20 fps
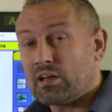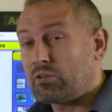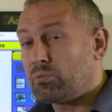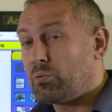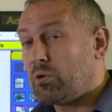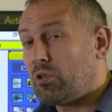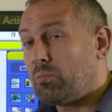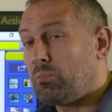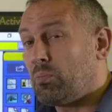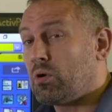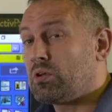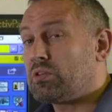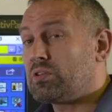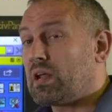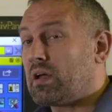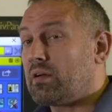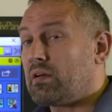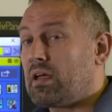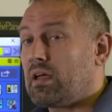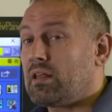Now it's worth
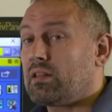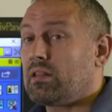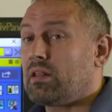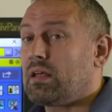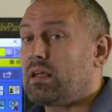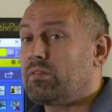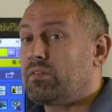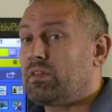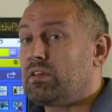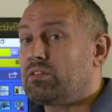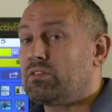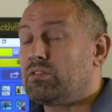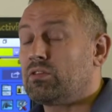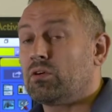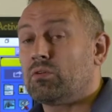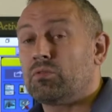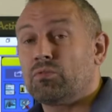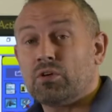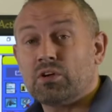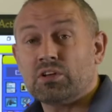pointing out here that if this
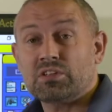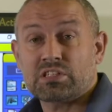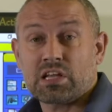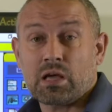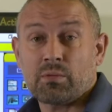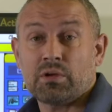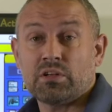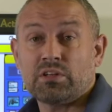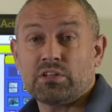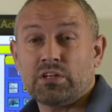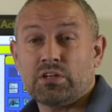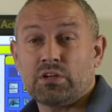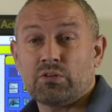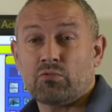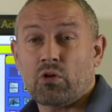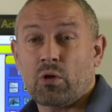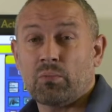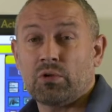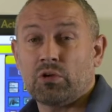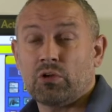is your first time at
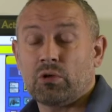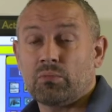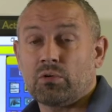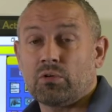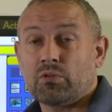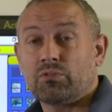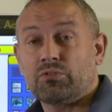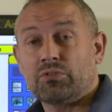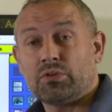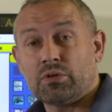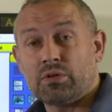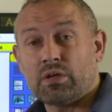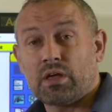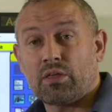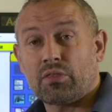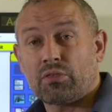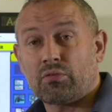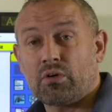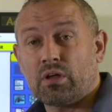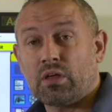teaching Roman numerals to
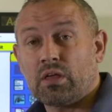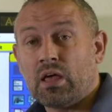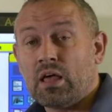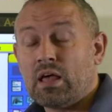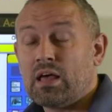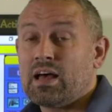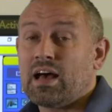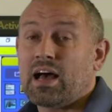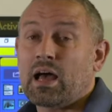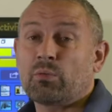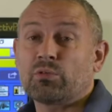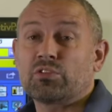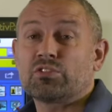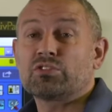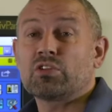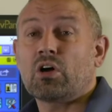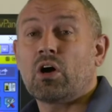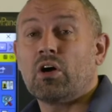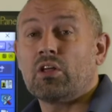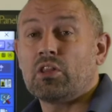year 3, I would
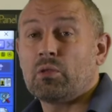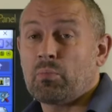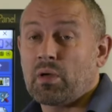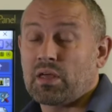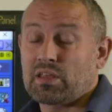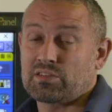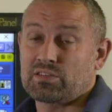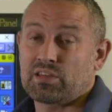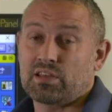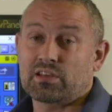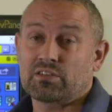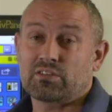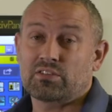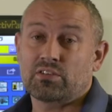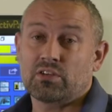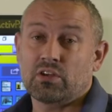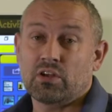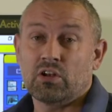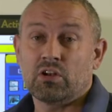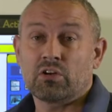start at the
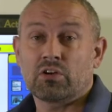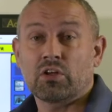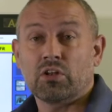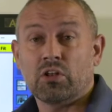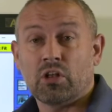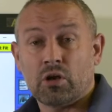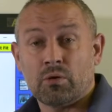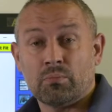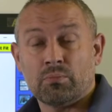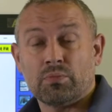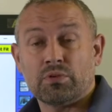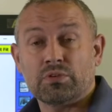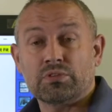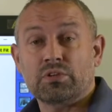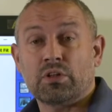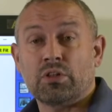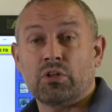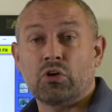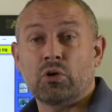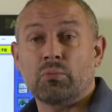basics and look at the
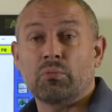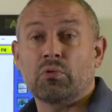numbers and the